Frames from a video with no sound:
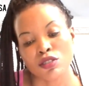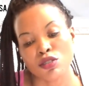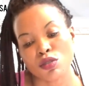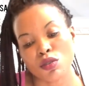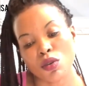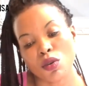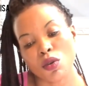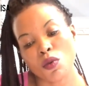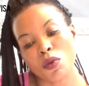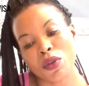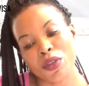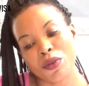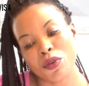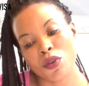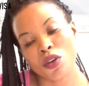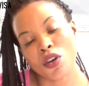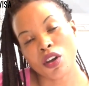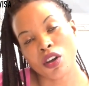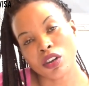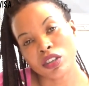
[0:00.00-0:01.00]
So we
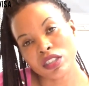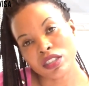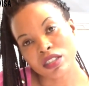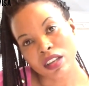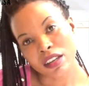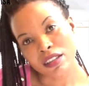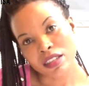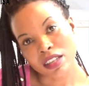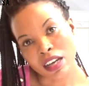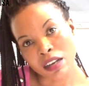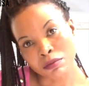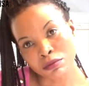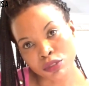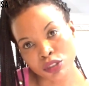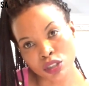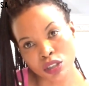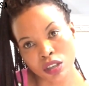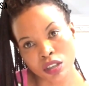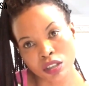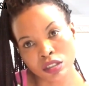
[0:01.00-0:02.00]
called
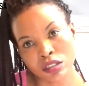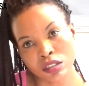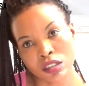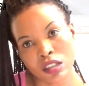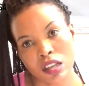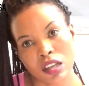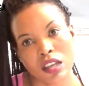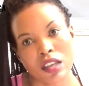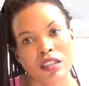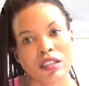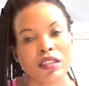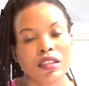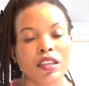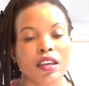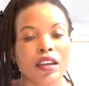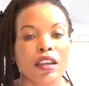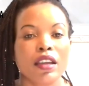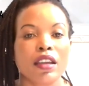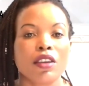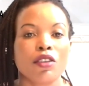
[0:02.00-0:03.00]
Southampton, and
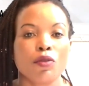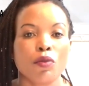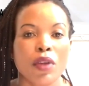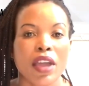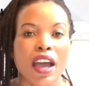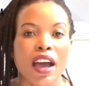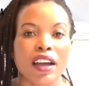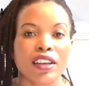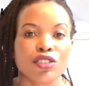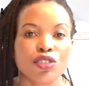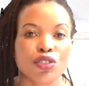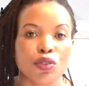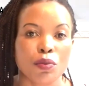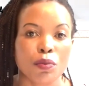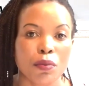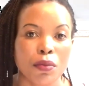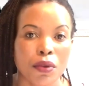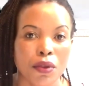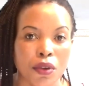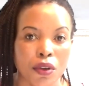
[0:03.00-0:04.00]
then we had to
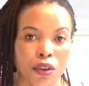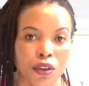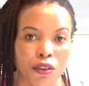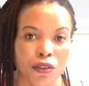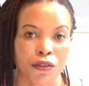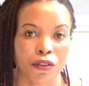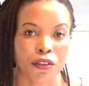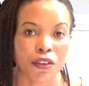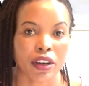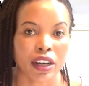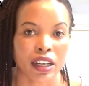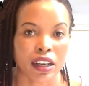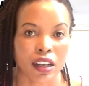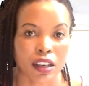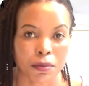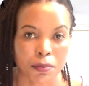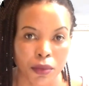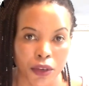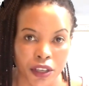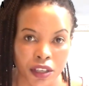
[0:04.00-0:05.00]
book for an
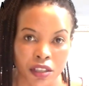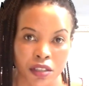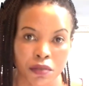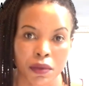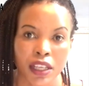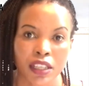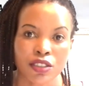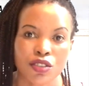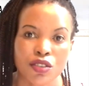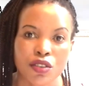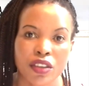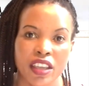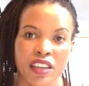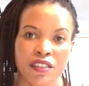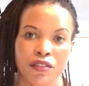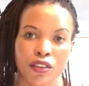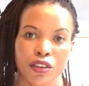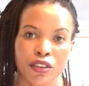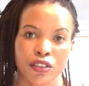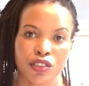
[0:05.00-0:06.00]
appointment to
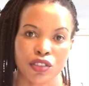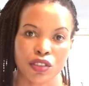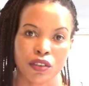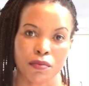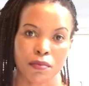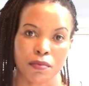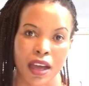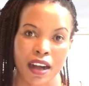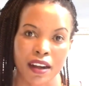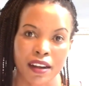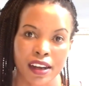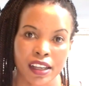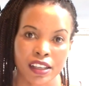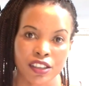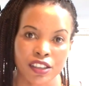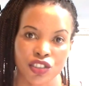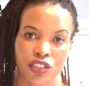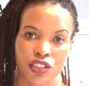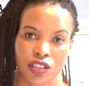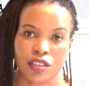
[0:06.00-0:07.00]
give note of
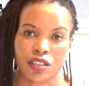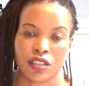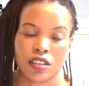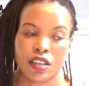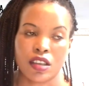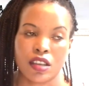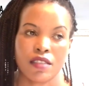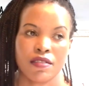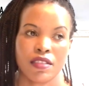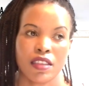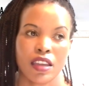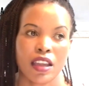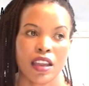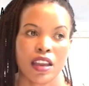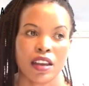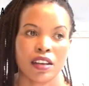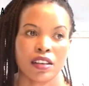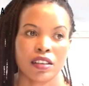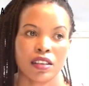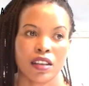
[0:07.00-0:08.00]
marriage.
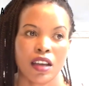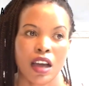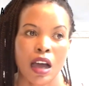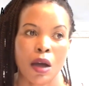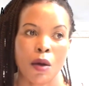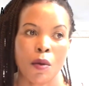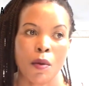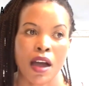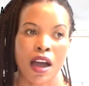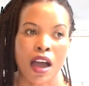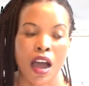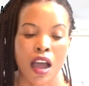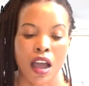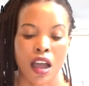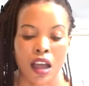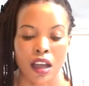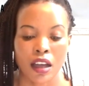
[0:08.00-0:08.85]
Then our